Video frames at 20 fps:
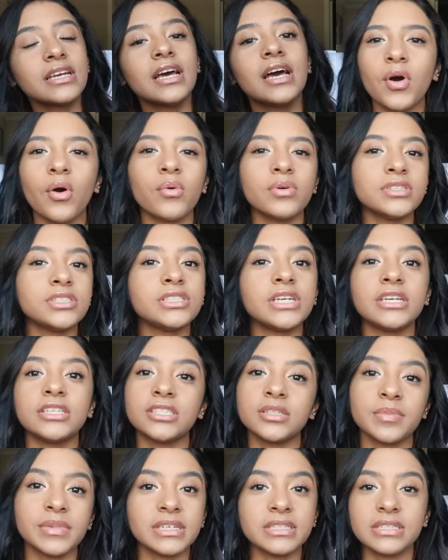I'm always
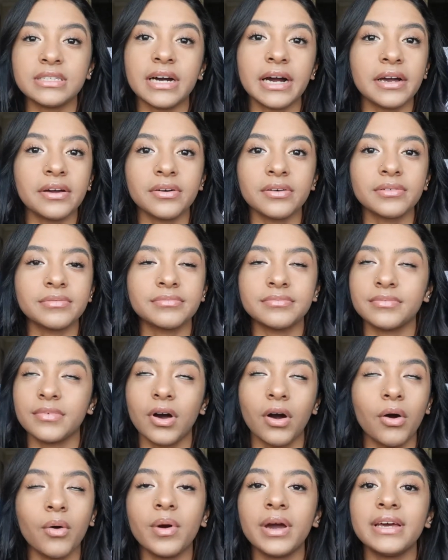changing my style,
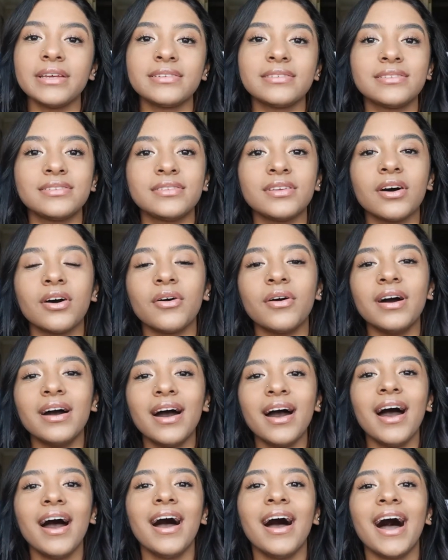always. So
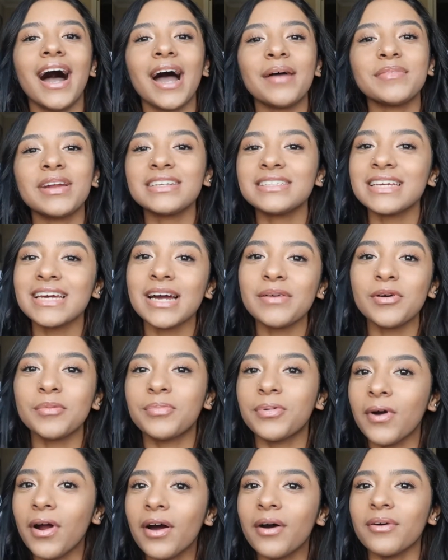I'm not saying I'm a
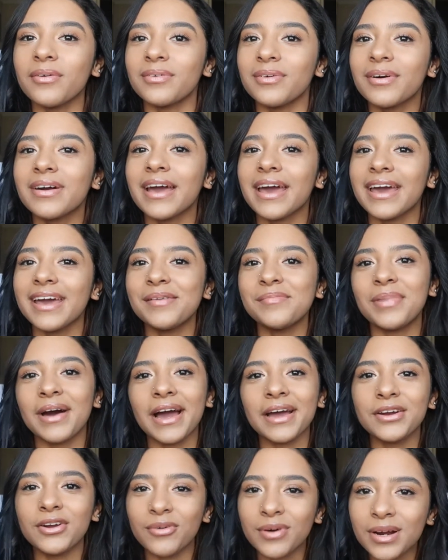pro, okay, but
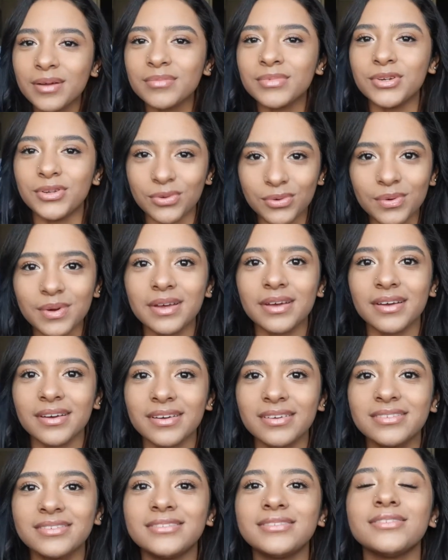I know what I'm doing.
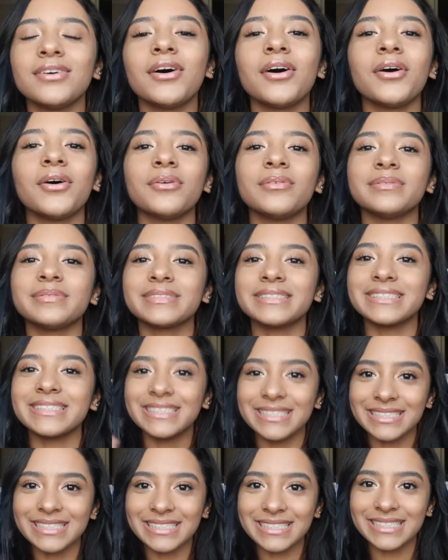So
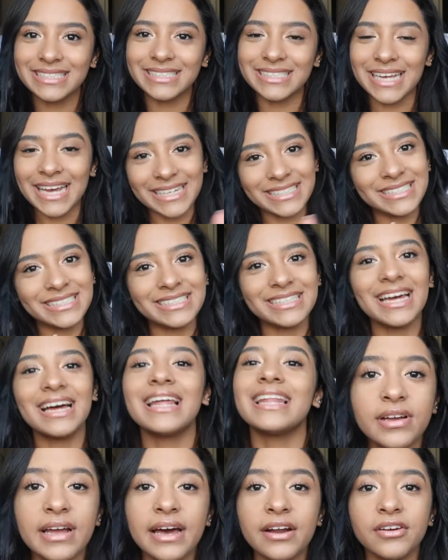yes.
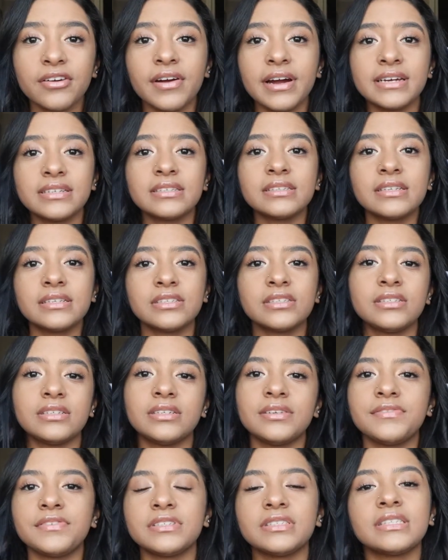Categorizing this into
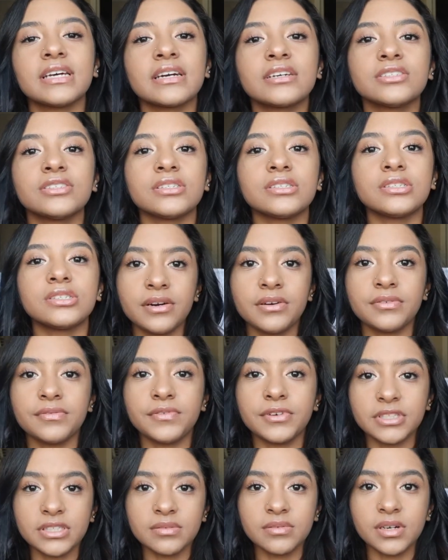different sections. So
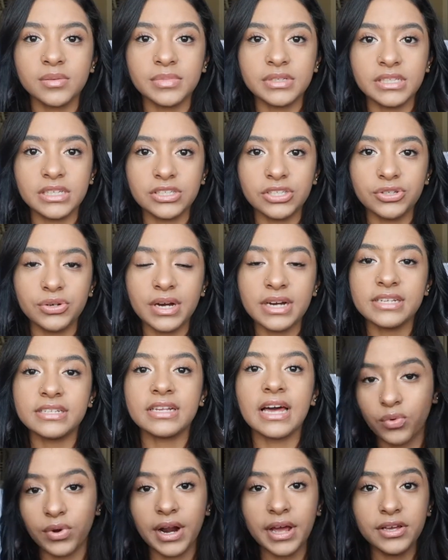first I'm going to be teaching you
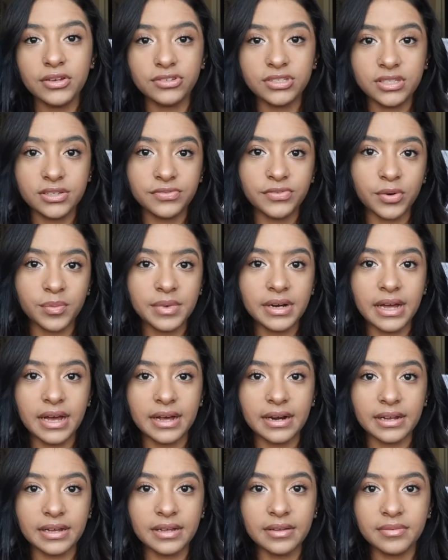guys what I use to film and
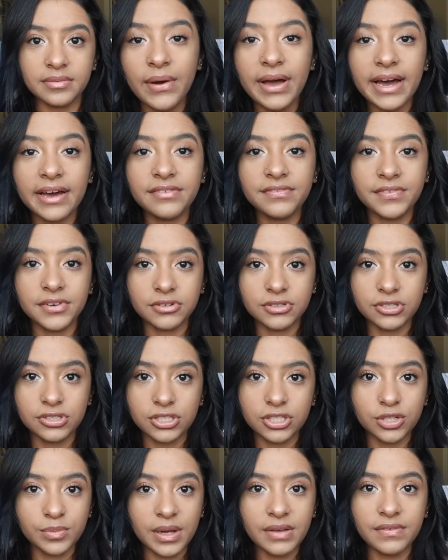edit, how I add filters
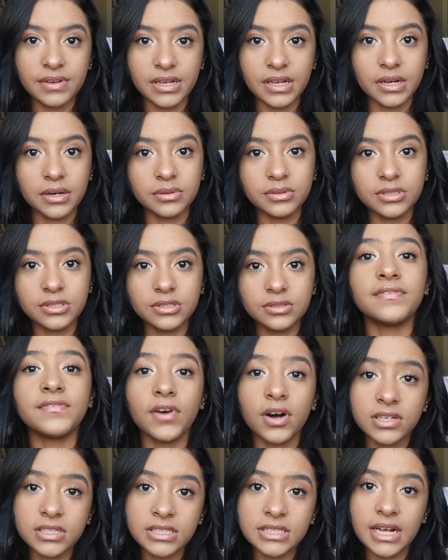to my videos,
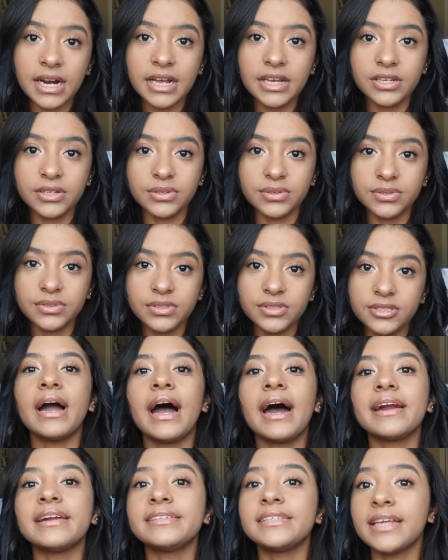fonts that I use, I
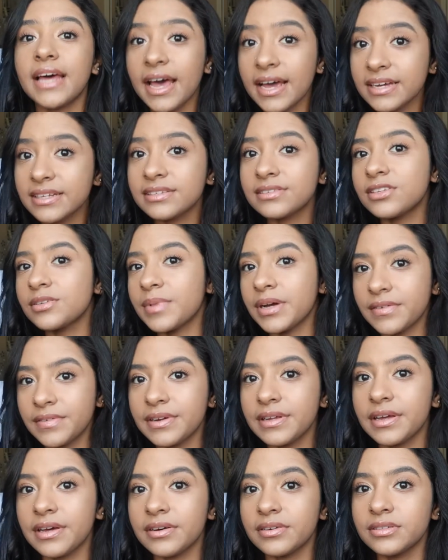add text to my
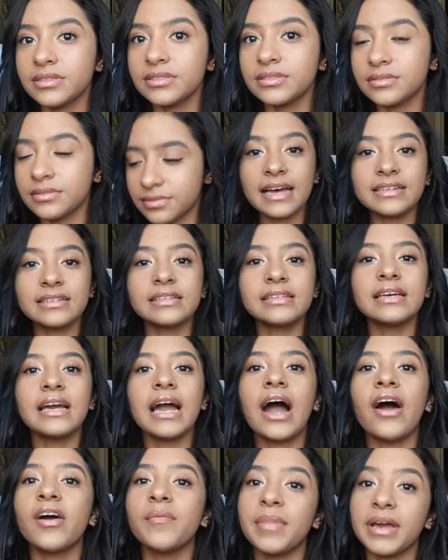videos, lastly
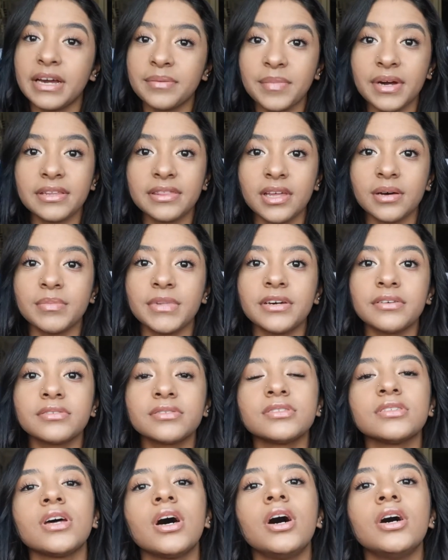how I make my thumbnails.
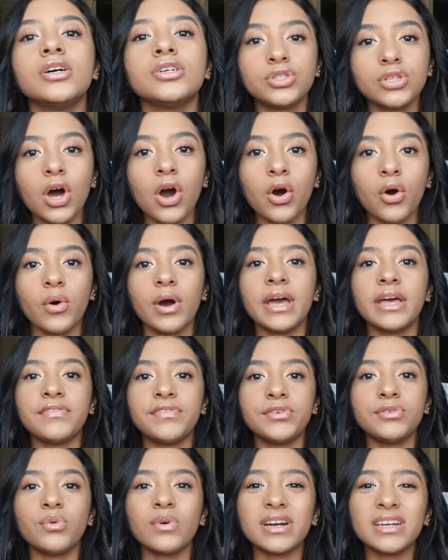So if
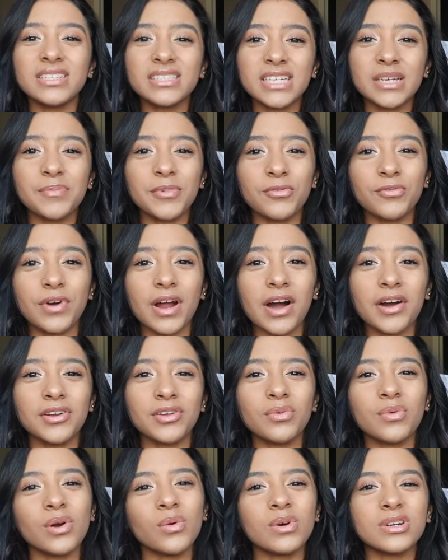you want to skip around, you
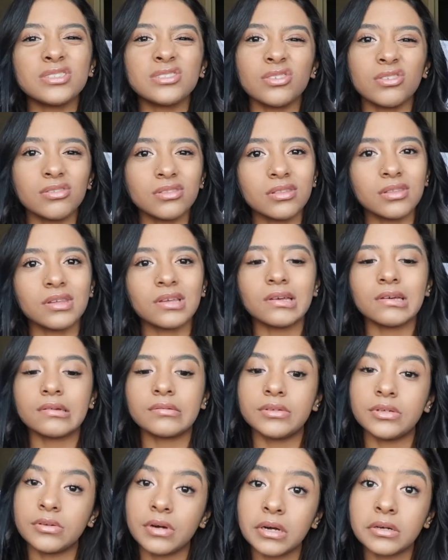don't want to watch the whole thing,
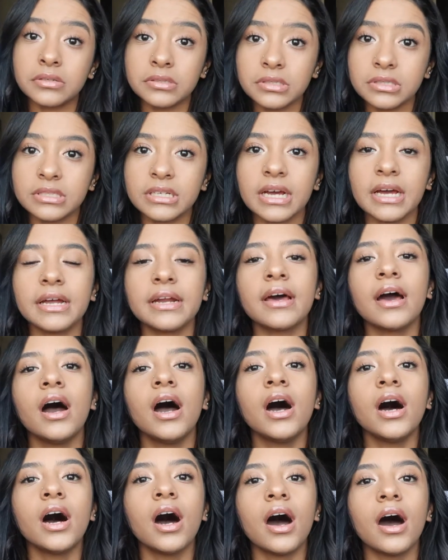you know, I understand,
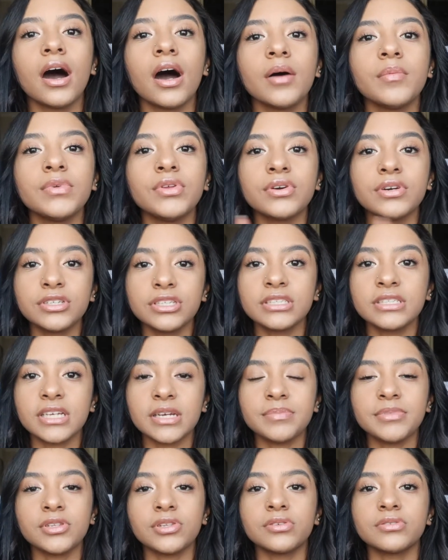you can just
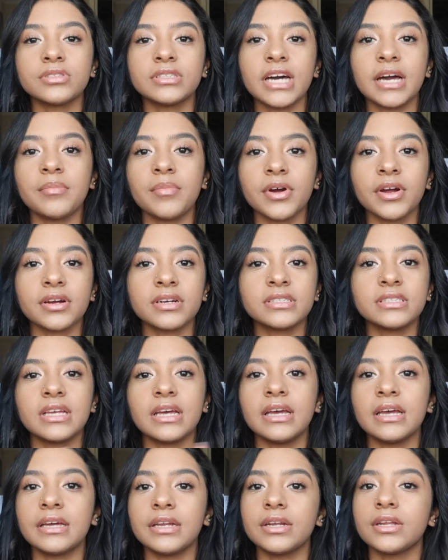skip to those time marks
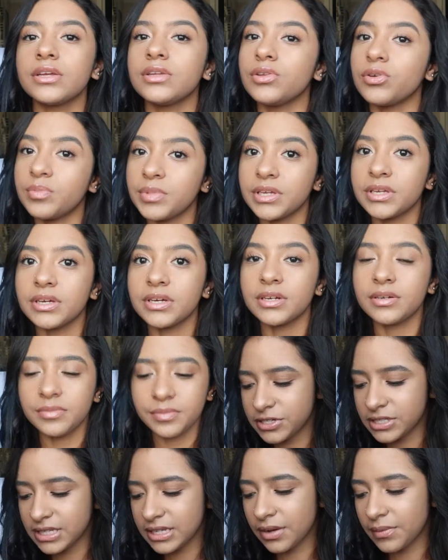and you'll be good.
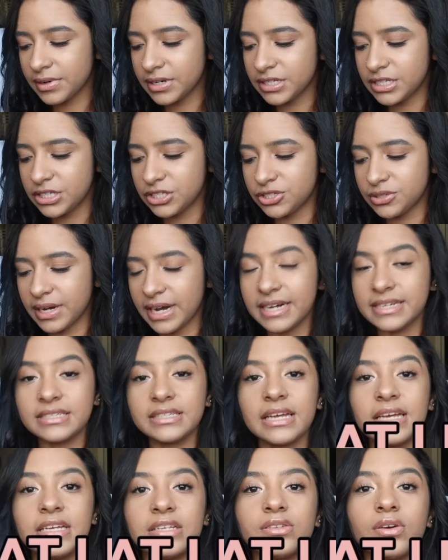First thing I want to teach you guys
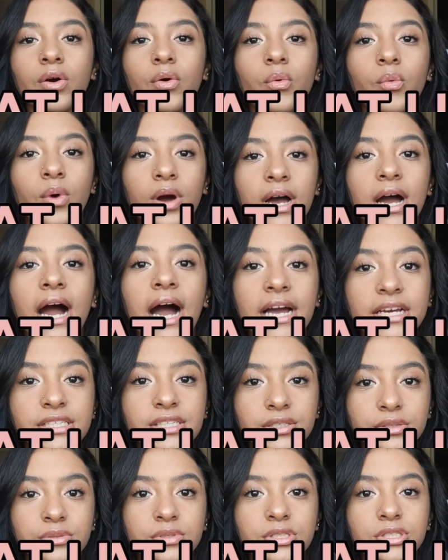is what I
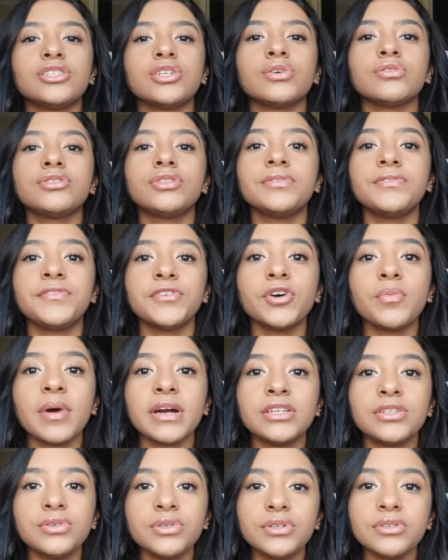use. So to film,
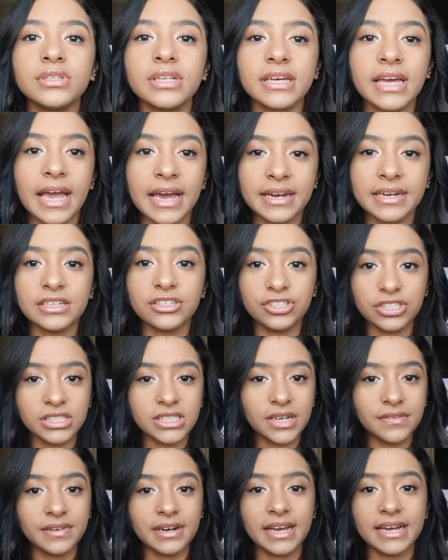I do use a Canon
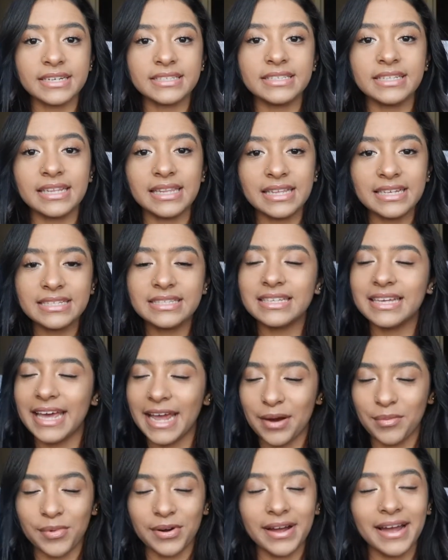G7X. This
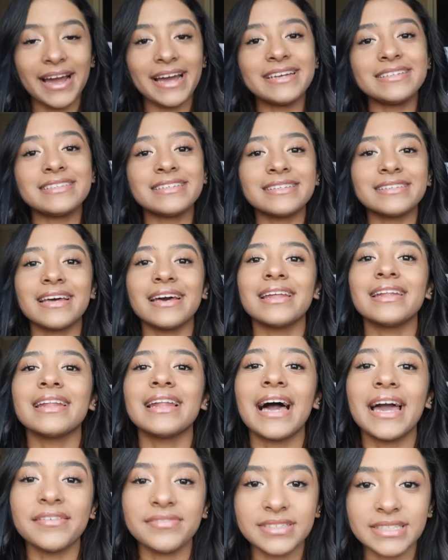camera, guys, is a
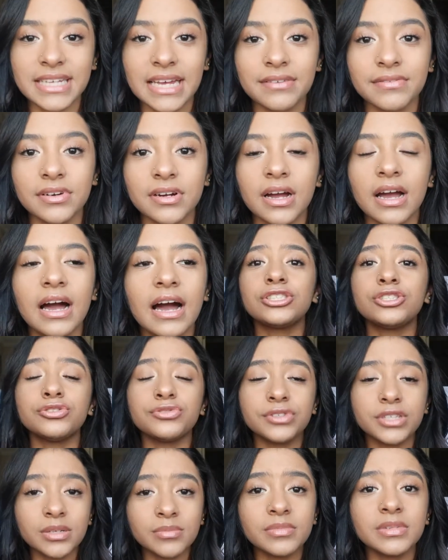lifesaver.
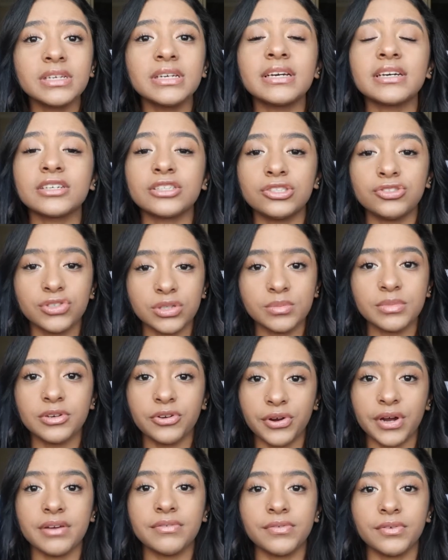Extremely
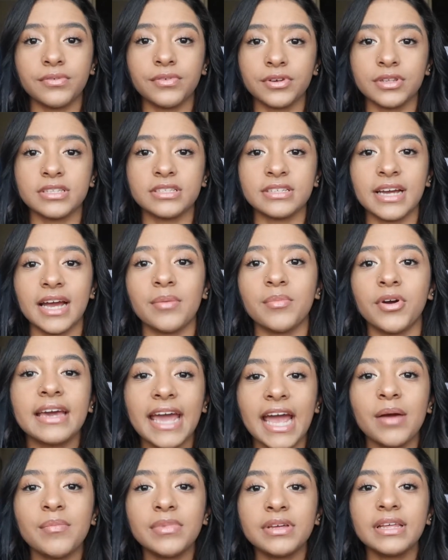grateful for this camera. The
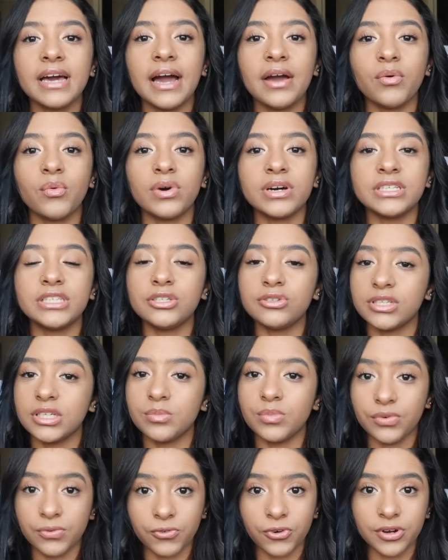camera that I was using
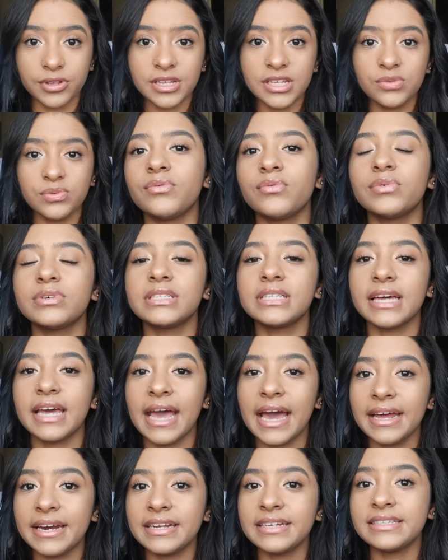before this was the
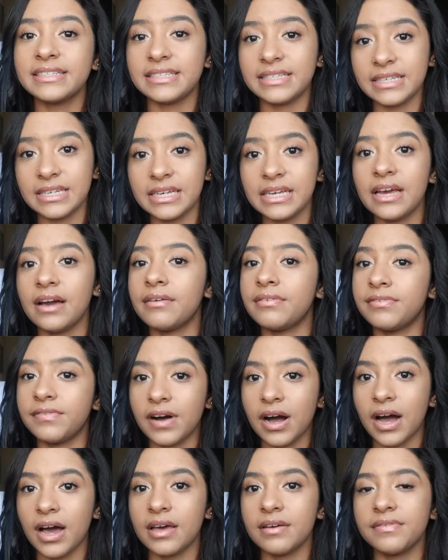Canon
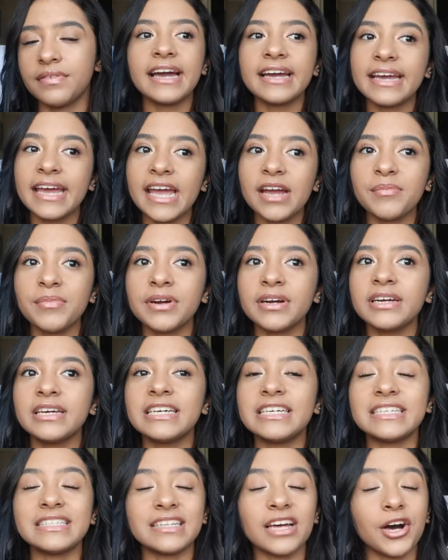T5. That camera
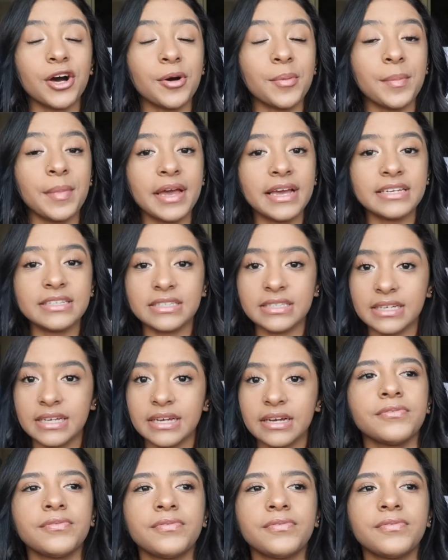is amazing.